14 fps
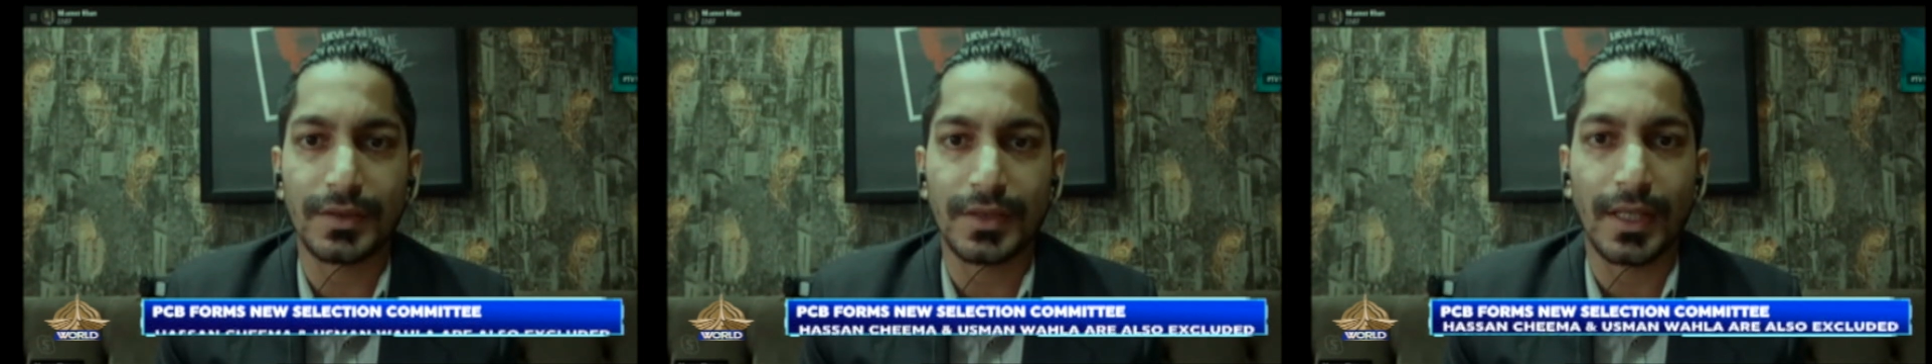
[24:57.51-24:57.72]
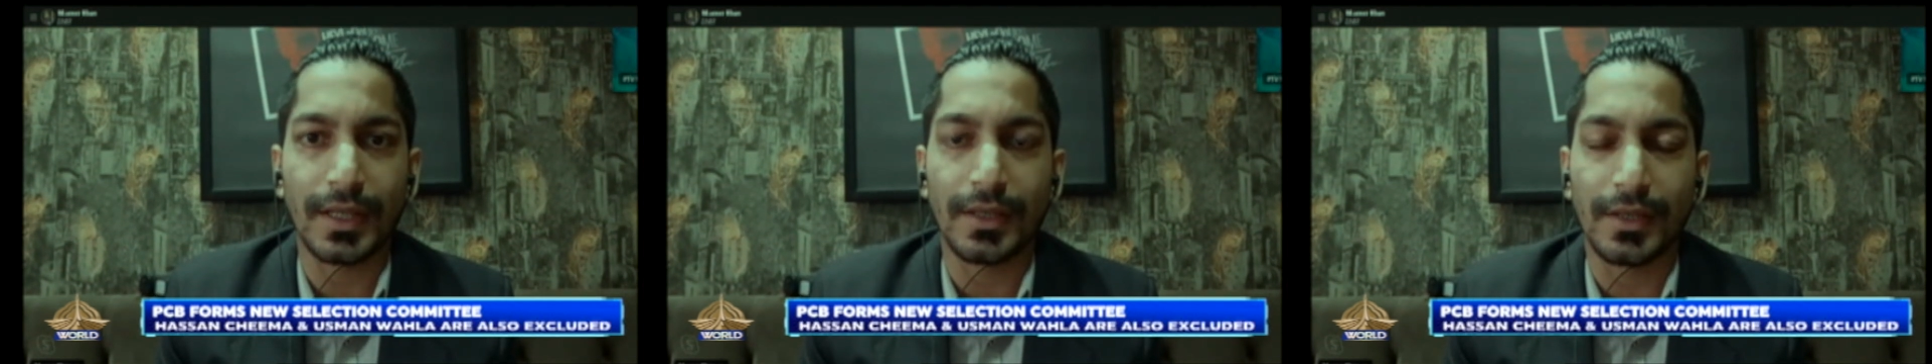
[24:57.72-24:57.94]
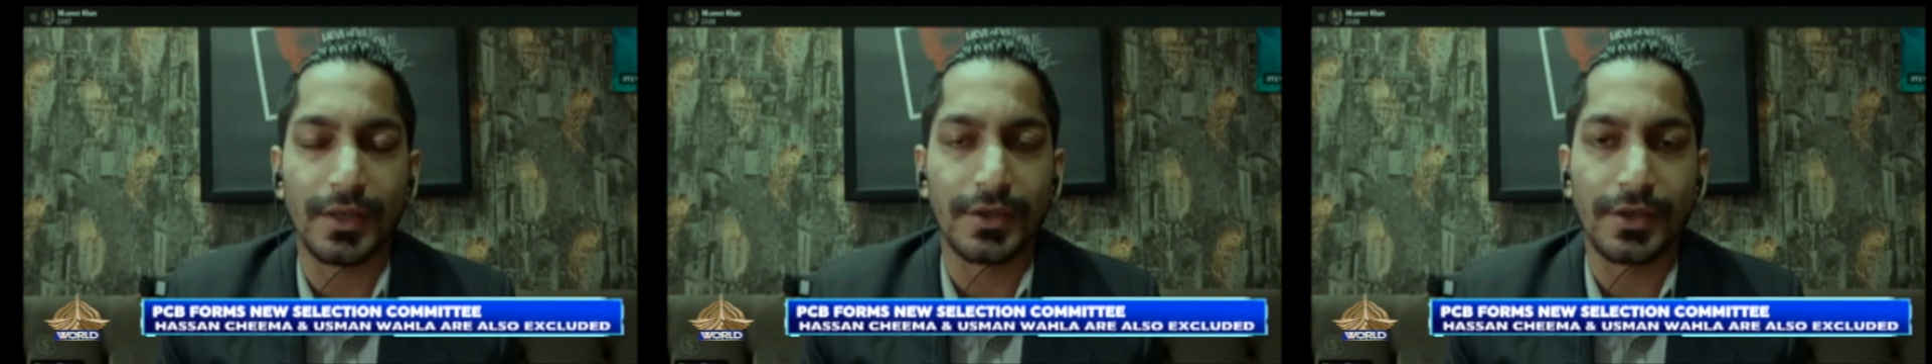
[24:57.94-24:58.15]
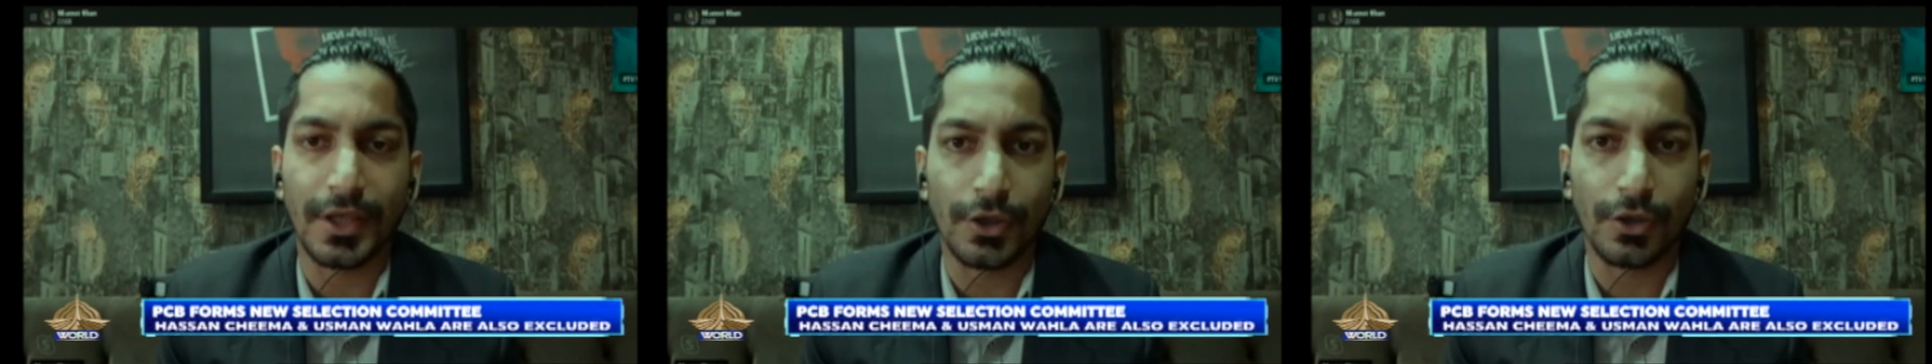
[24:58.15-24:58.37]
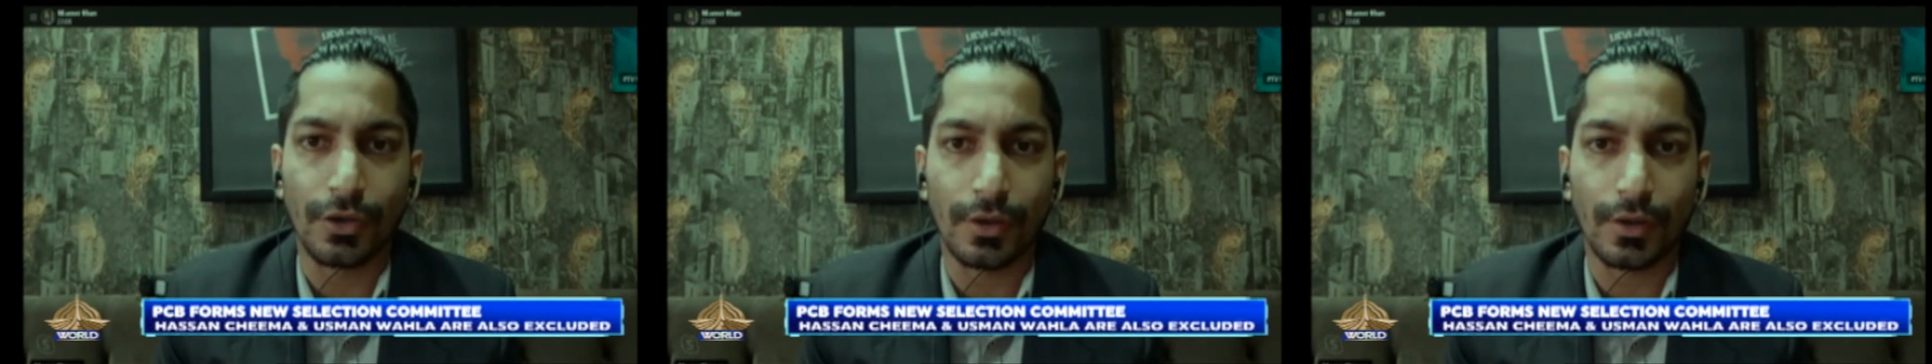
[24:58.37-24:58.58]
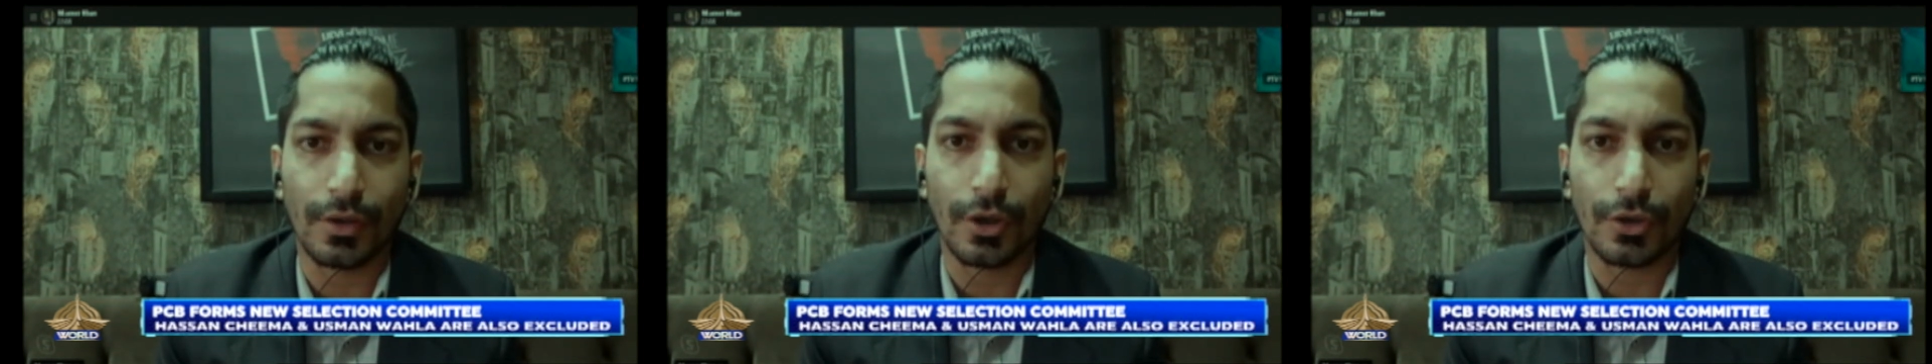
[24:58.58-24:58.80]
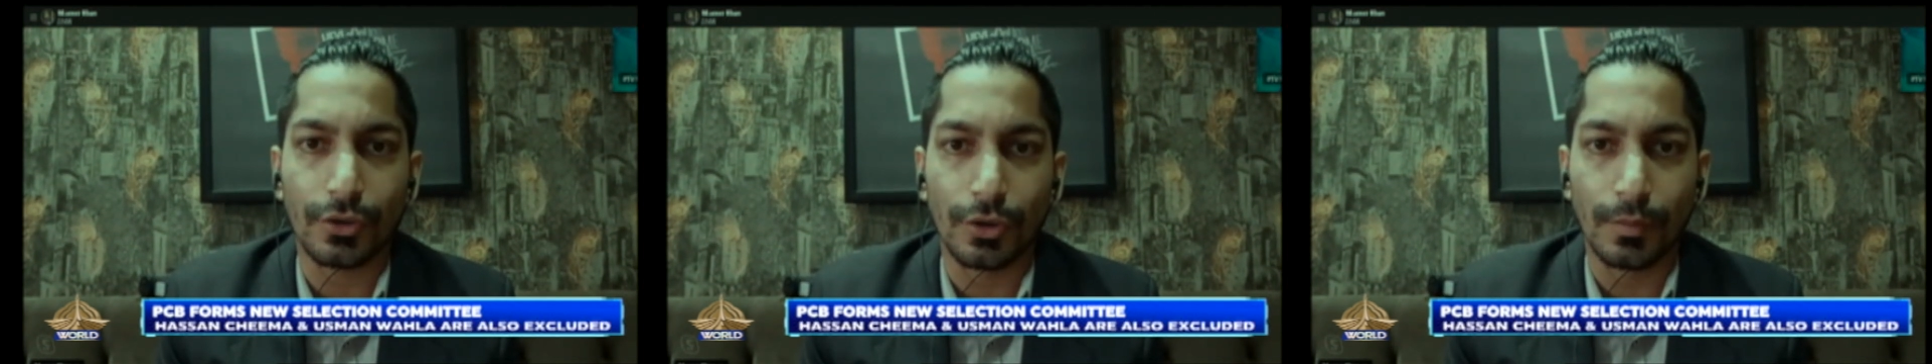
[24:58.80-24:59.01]
then in tenure
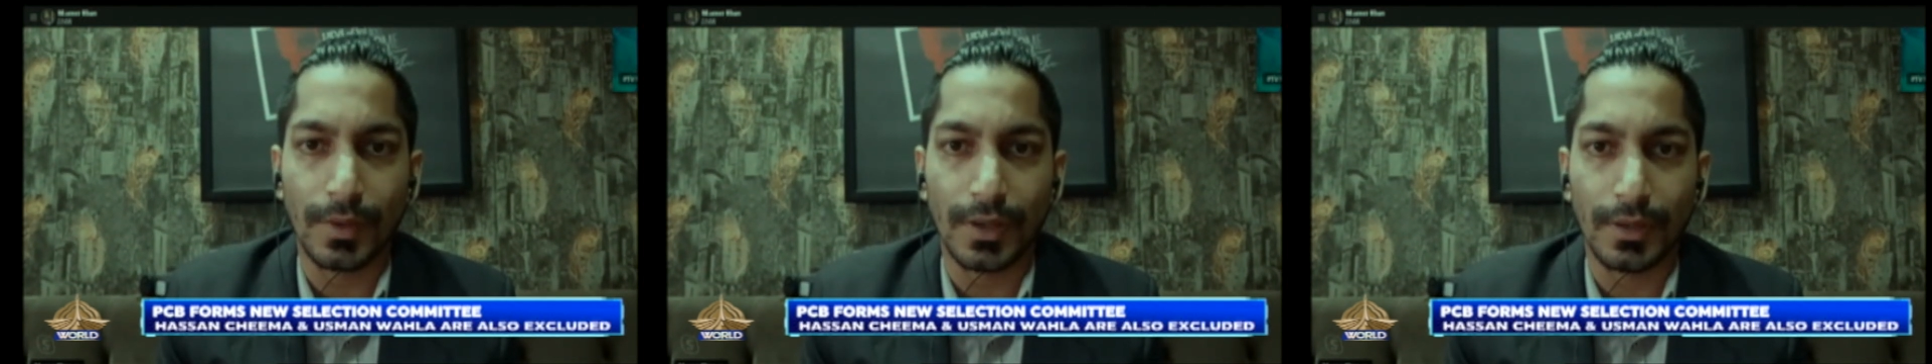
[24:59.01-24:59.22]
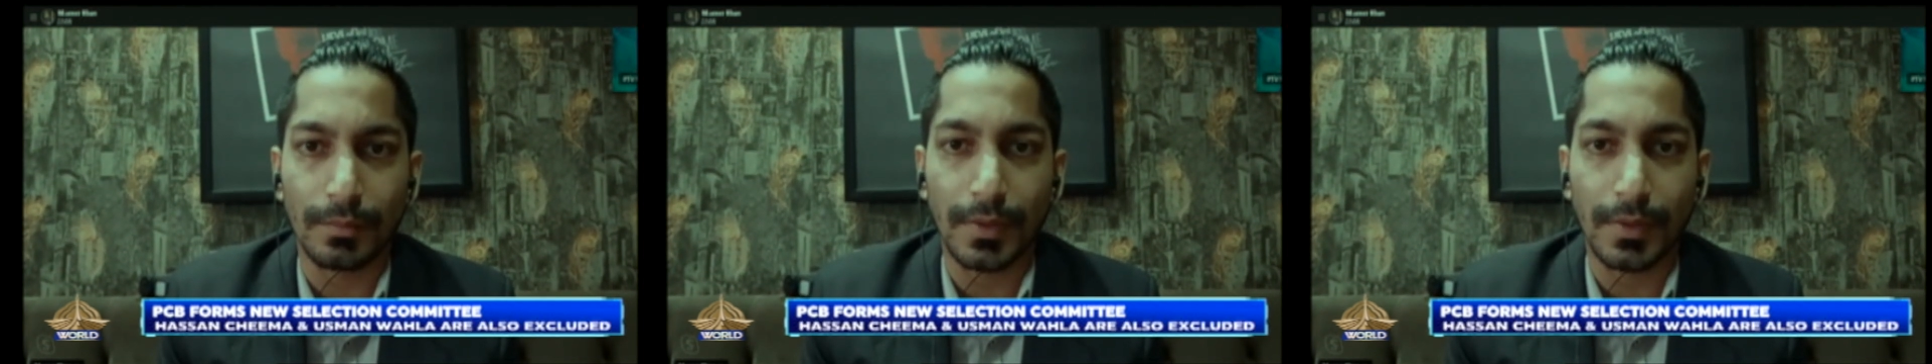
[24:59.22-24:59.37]
got over.